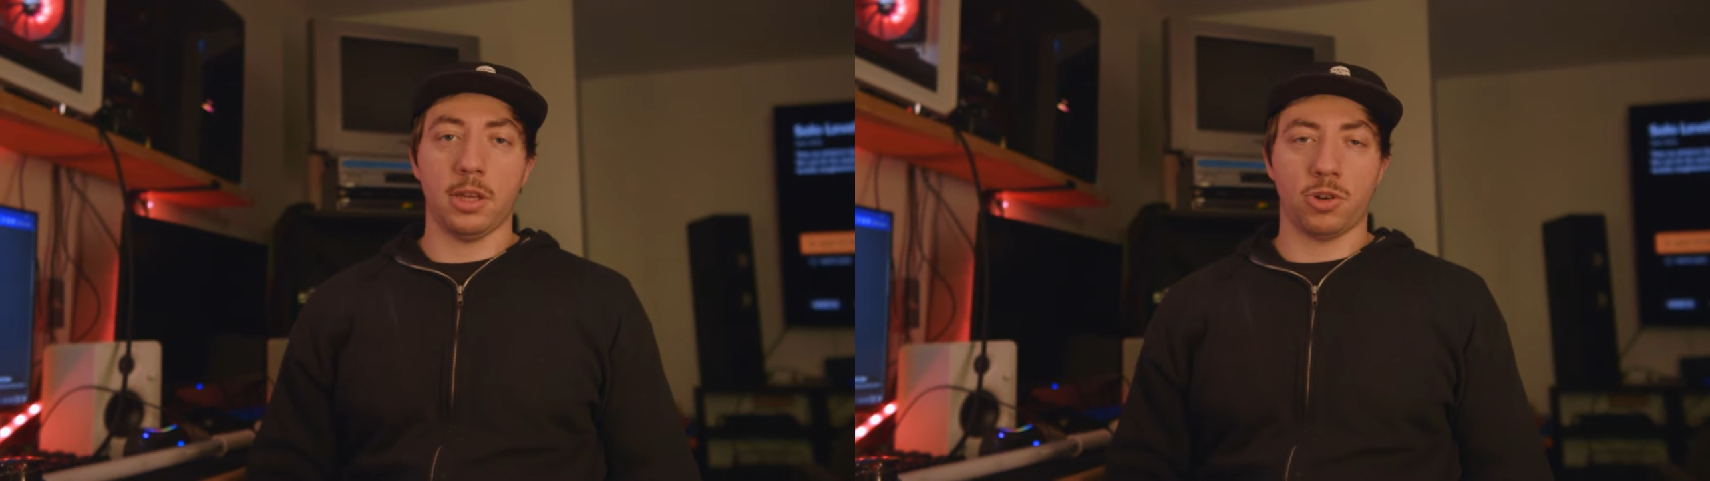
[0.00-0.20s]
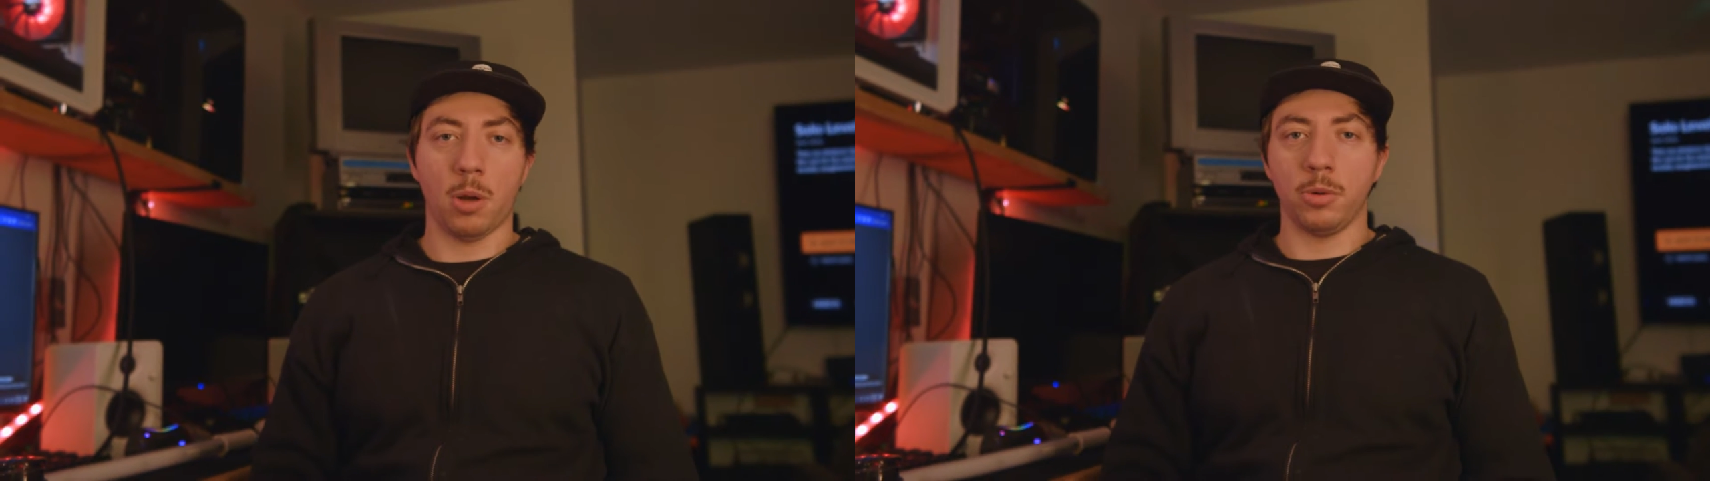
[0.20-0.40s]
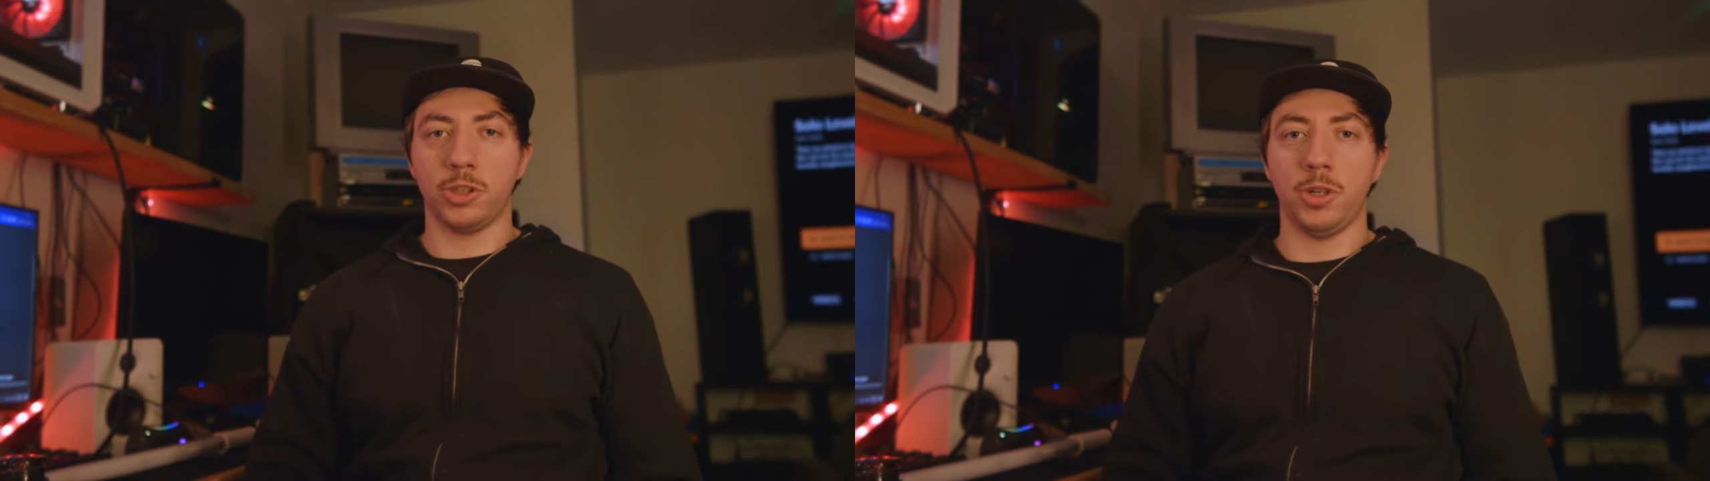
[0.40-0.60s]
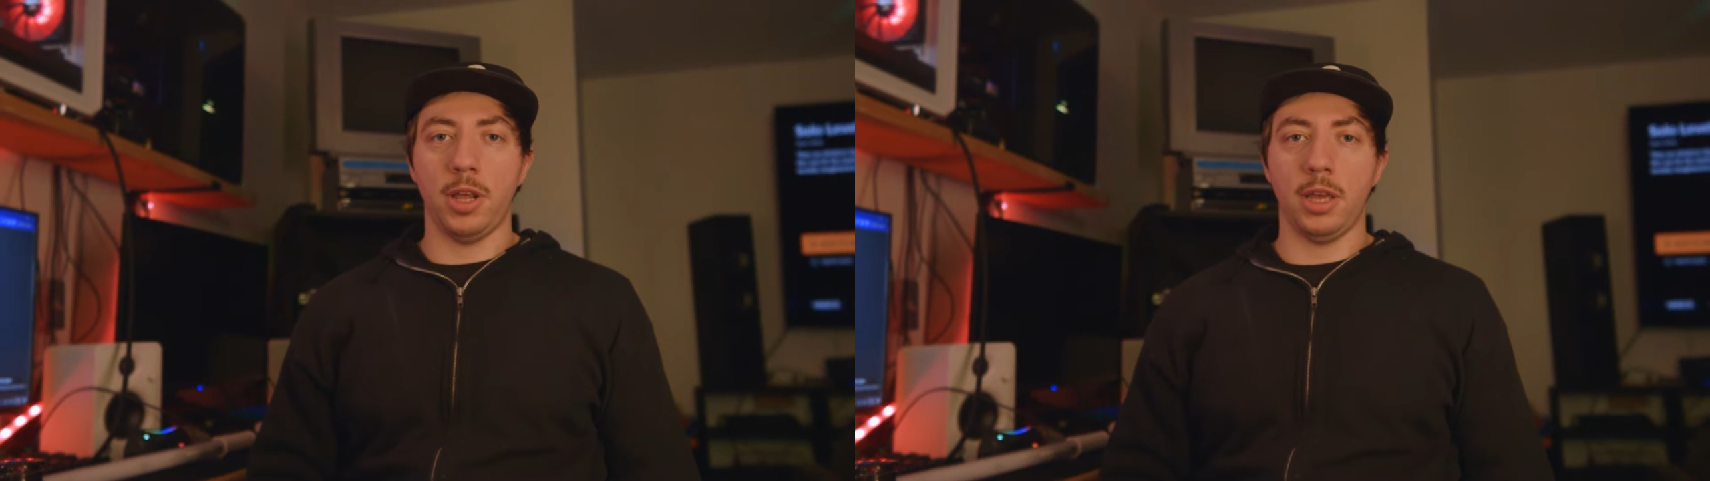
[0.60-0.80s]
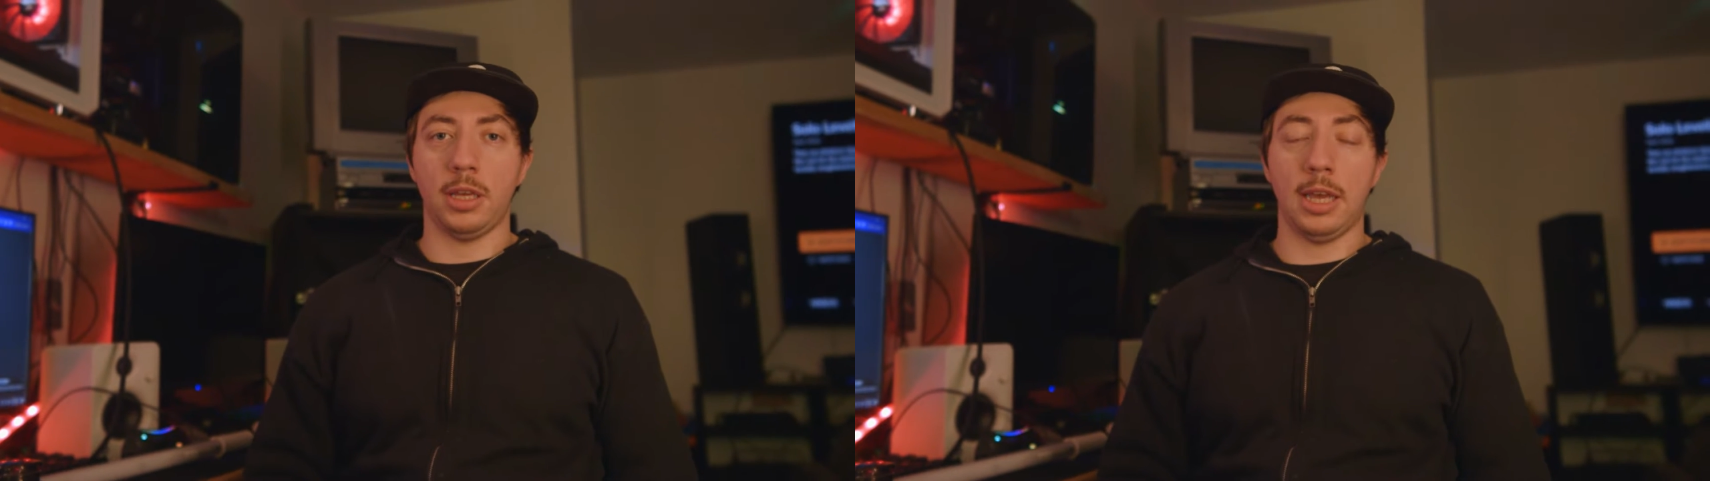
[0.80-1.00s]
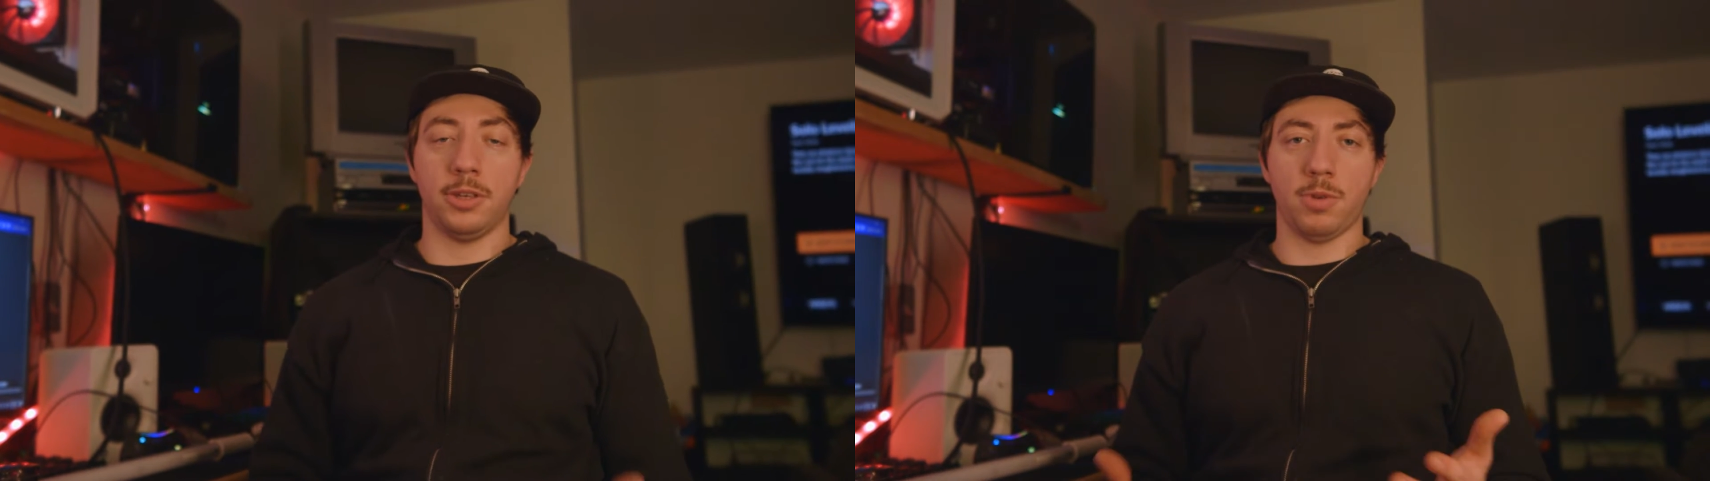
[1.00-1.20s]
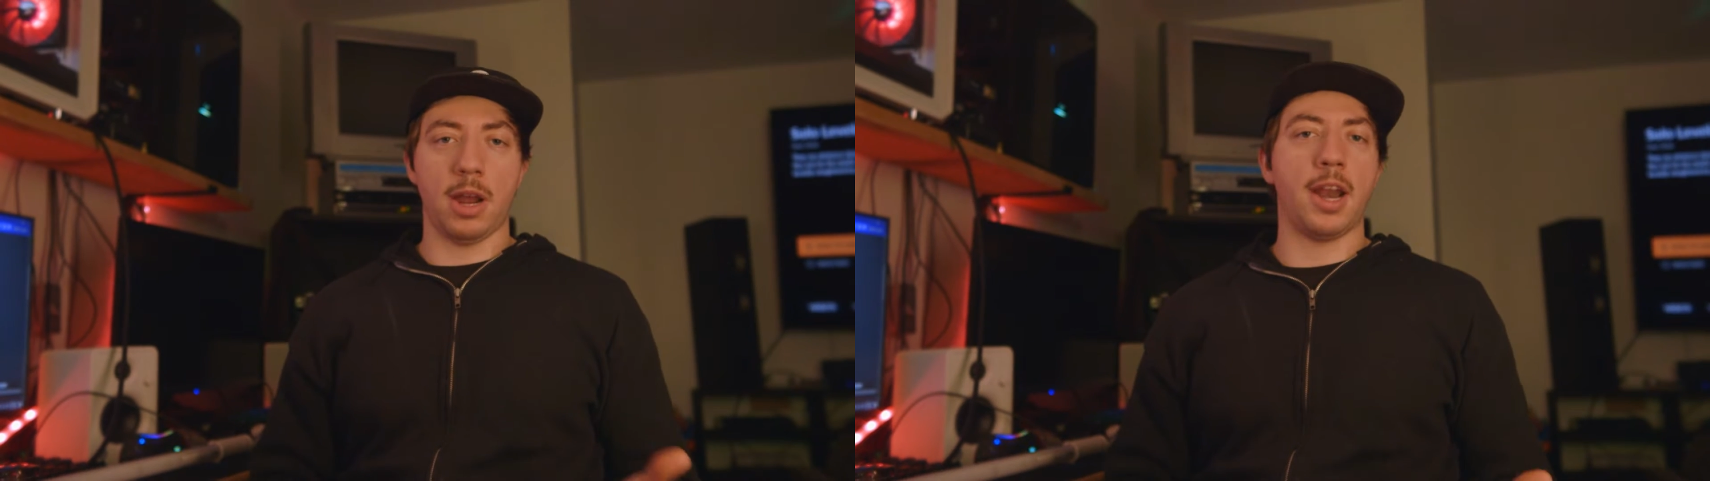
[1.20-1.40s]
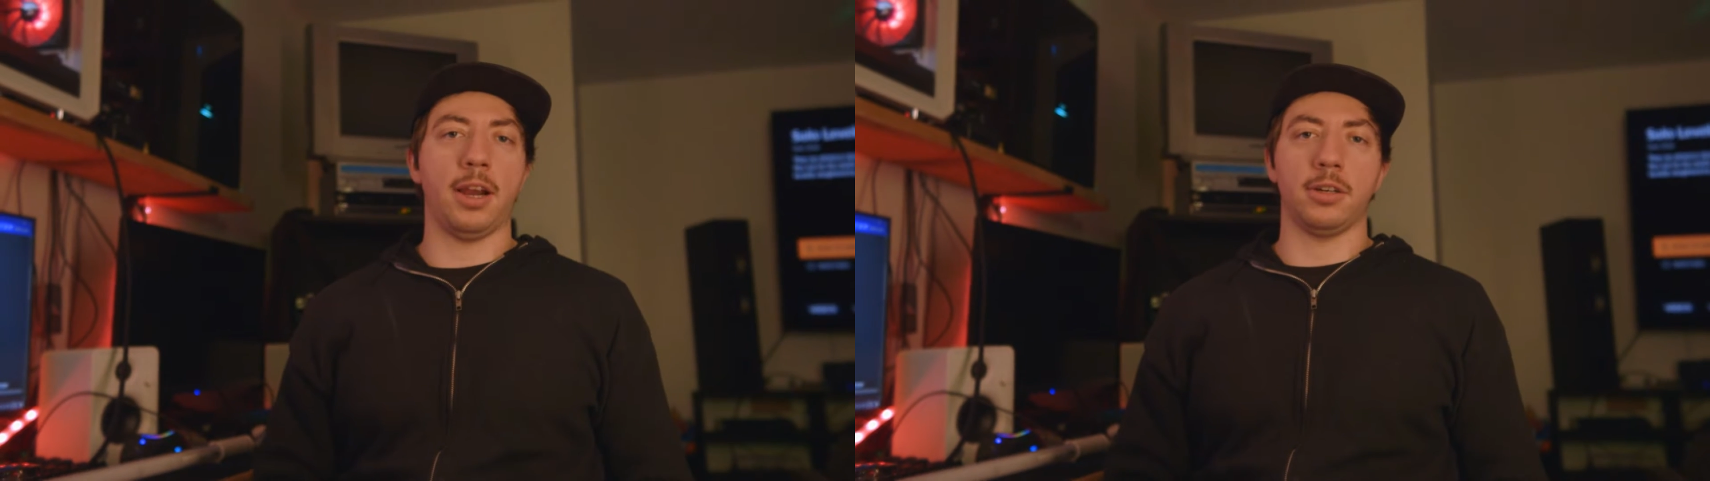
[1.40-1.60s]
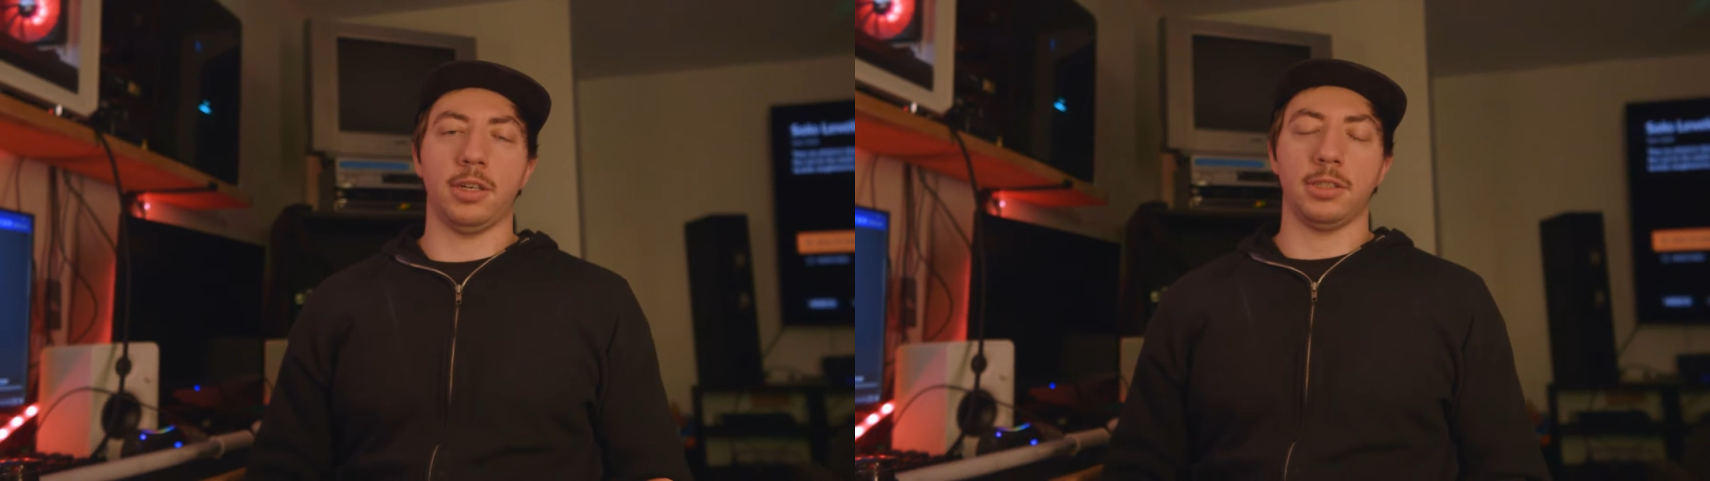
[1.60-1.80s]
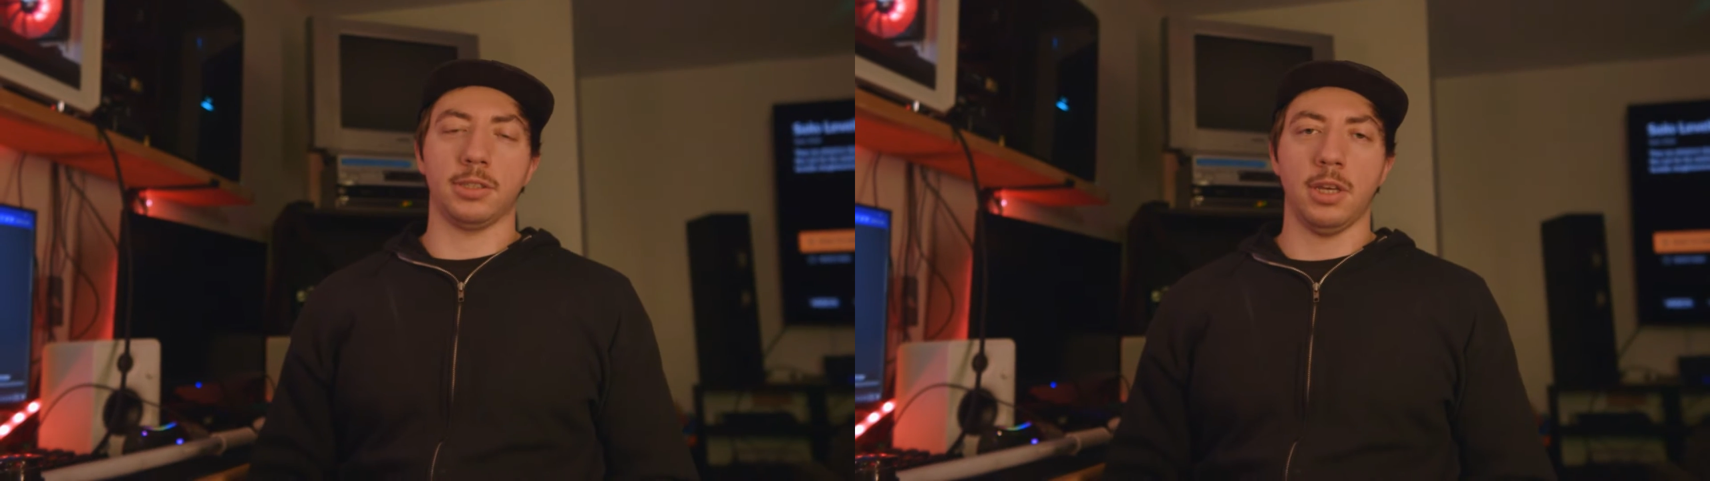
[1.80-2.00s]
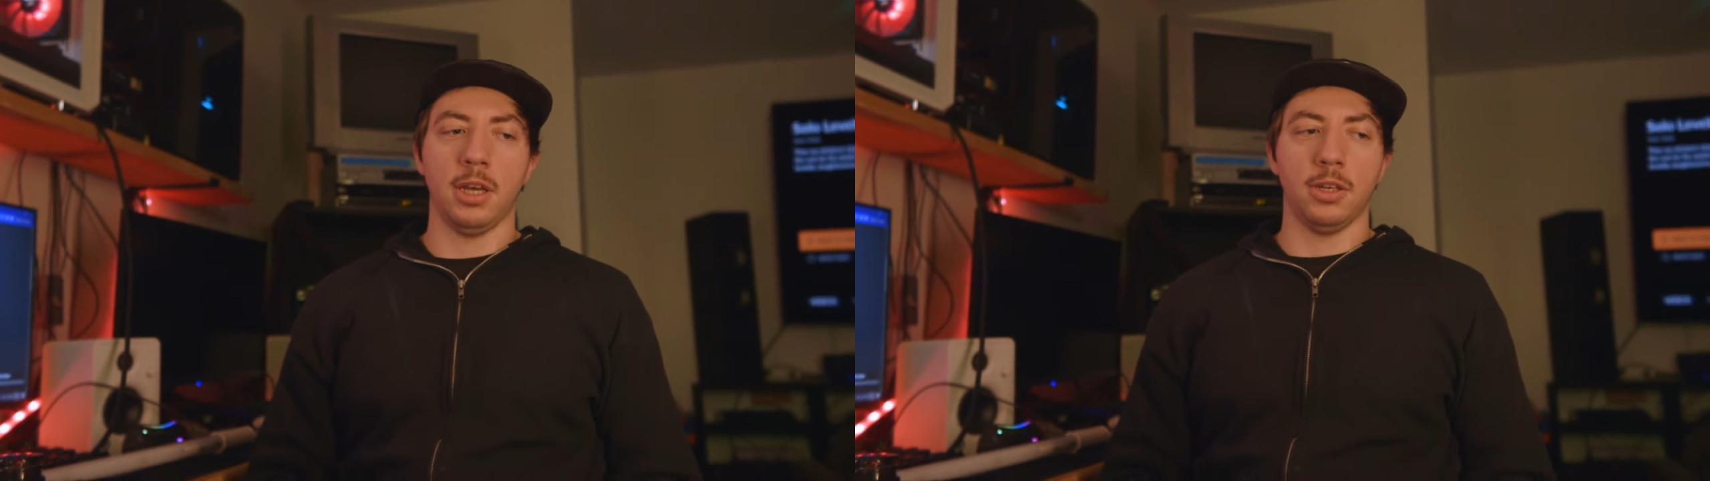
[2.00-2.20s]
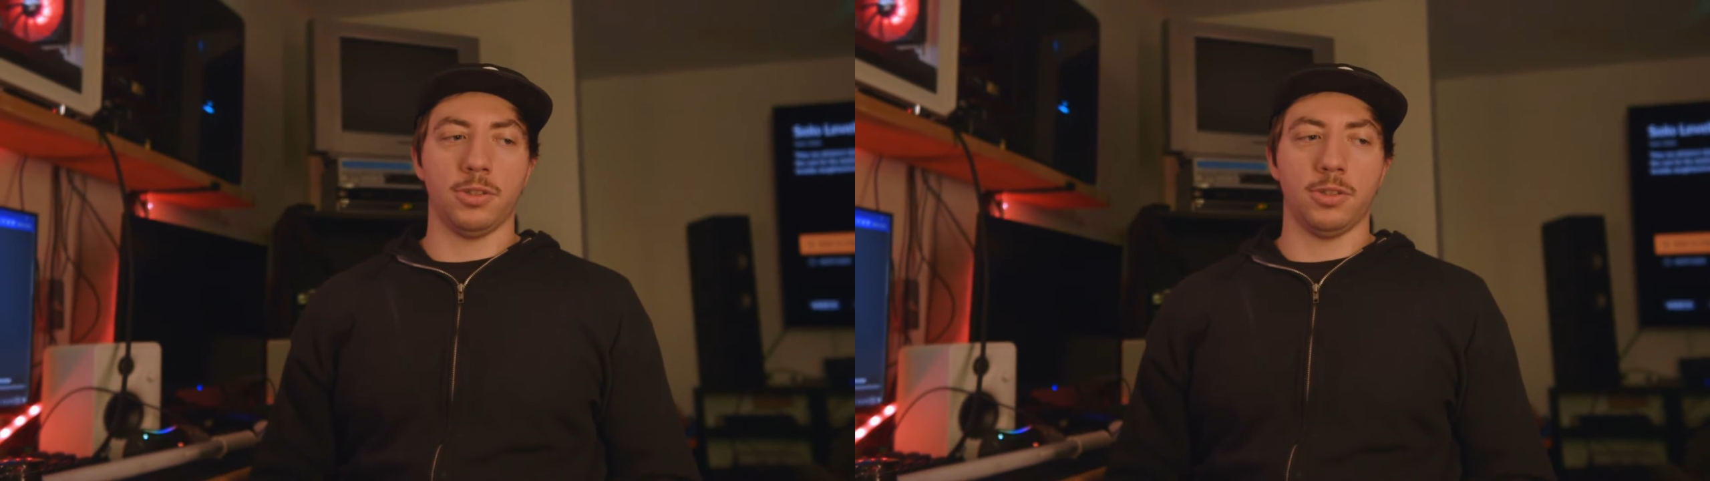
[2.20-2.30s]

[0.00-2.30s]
troubleshooting is red herrings.